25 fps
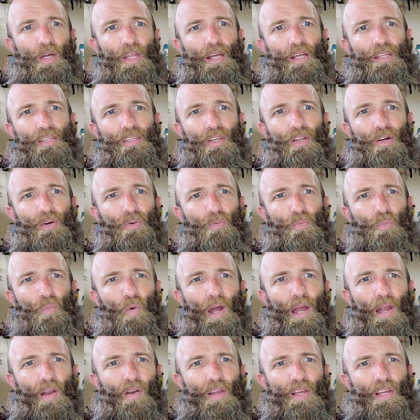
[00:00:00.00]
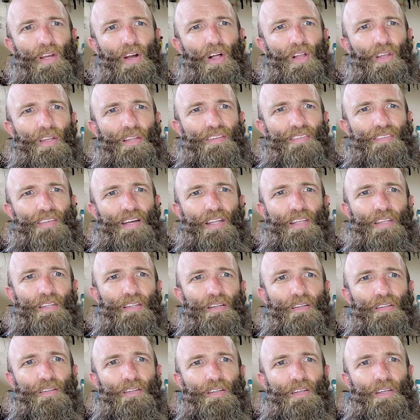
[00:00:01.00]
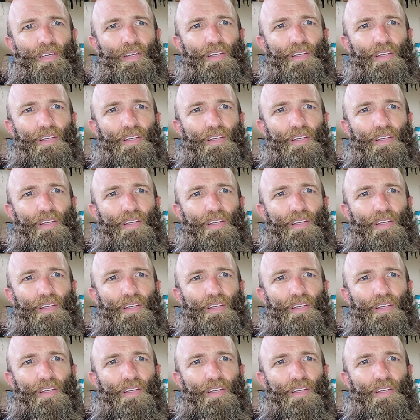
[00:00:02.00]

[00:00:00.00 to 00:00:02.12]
and wiring all inside the